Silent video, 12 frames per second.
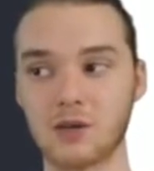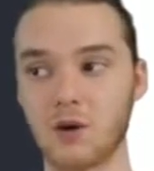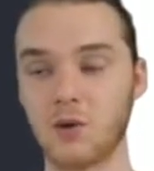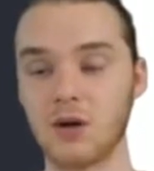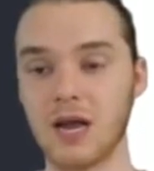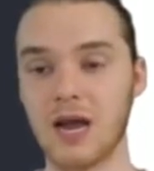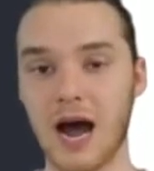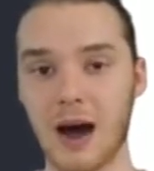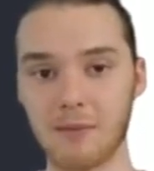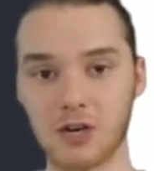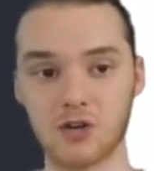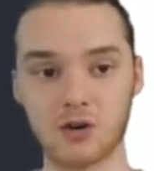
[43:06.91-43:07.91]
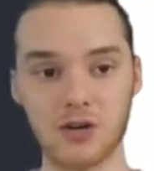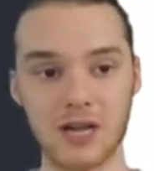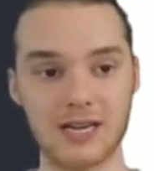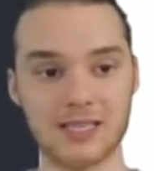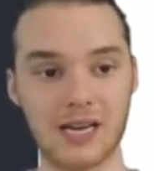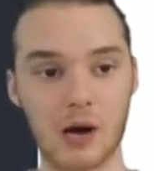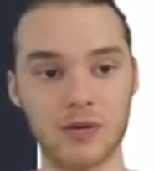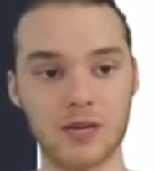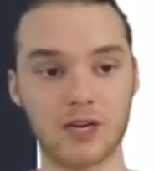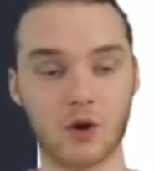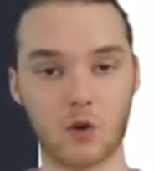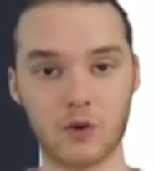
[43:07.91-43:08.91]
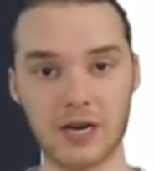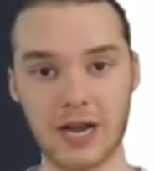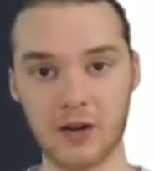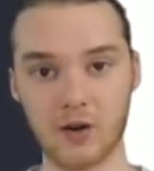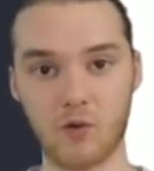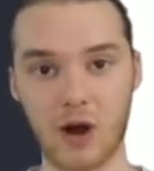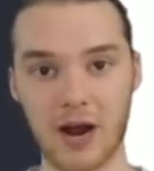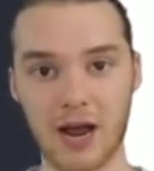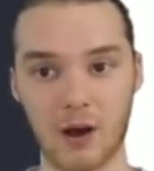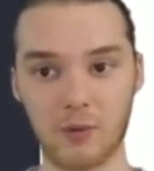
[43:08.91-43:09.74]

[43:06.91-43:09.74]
So I'm going to show you guys how we can create an array,